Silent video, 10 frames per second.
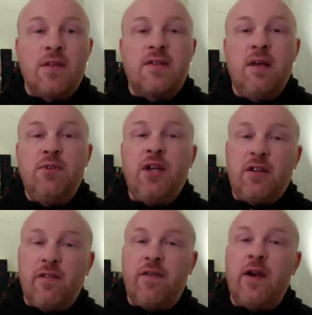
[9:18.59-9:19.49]
The
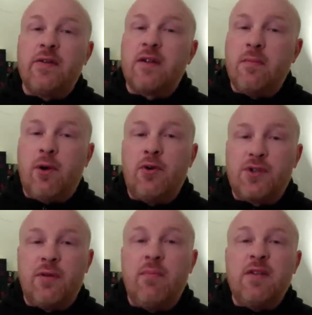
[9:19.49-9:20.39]
subject of Verin's
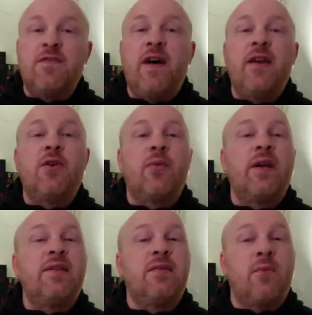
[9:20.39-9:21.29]
compulsion must find a
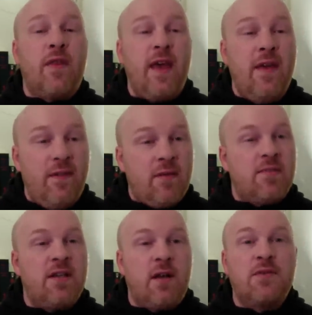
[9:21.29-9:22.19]
reason within
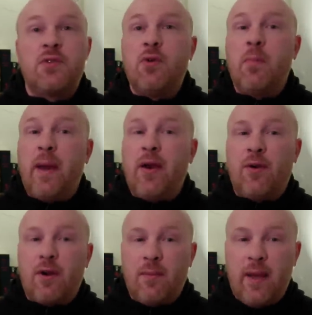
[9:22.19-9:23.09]
themselves to obey
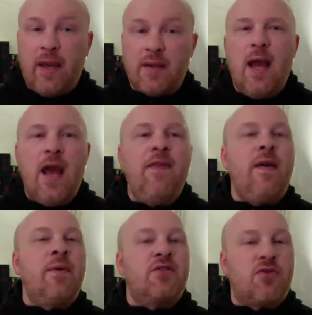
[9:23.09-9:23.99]
her commands, and
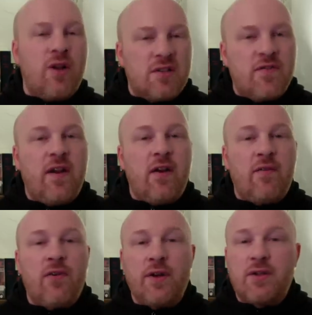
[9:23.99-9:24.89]
they must trust
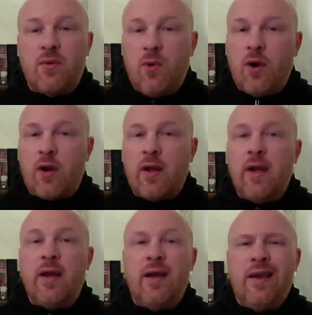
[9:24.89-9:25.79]
Verin for it to work.
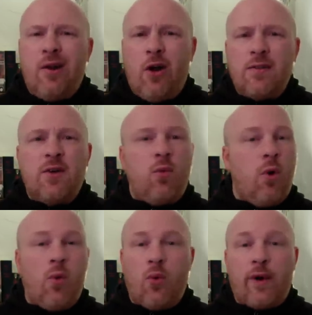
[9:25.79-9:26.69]
It also
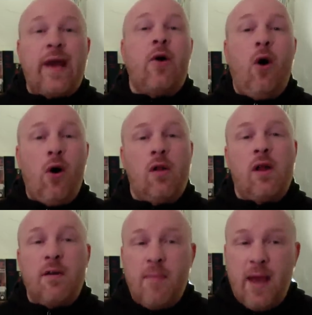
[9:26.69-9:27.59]
won't work at all
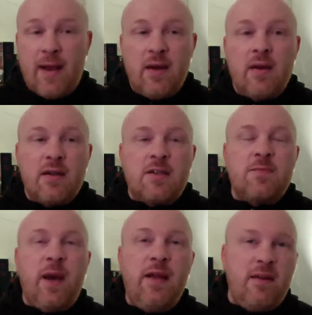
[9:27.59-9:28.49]
on men.
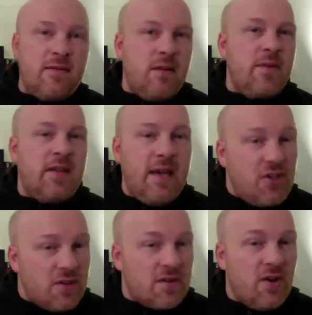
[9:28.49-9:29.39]
Despite these
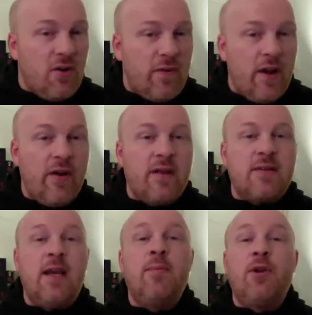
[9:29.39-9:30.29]
limitations, though, Verin
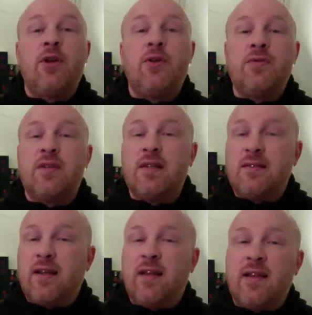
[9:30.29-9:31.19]
is able to use this
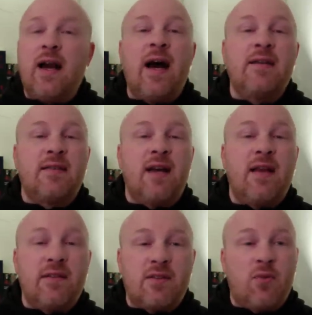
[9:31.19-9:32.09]
to get the Aes
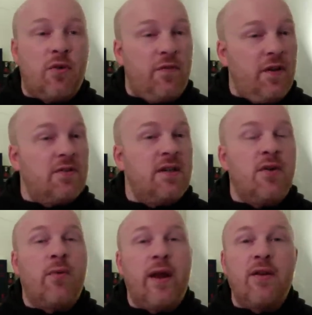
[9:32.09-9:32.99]
Sedai that swore fealty
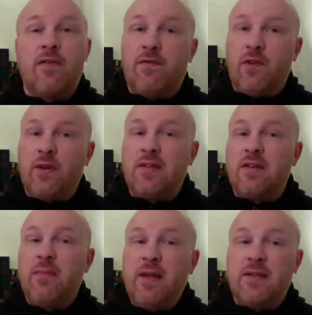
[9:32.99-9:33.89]
to Rand to fully
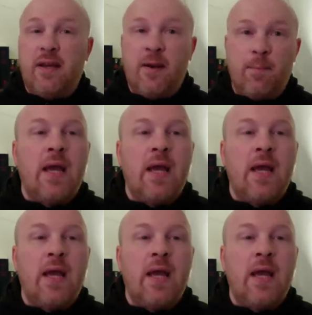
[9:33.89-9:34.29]
submit to him.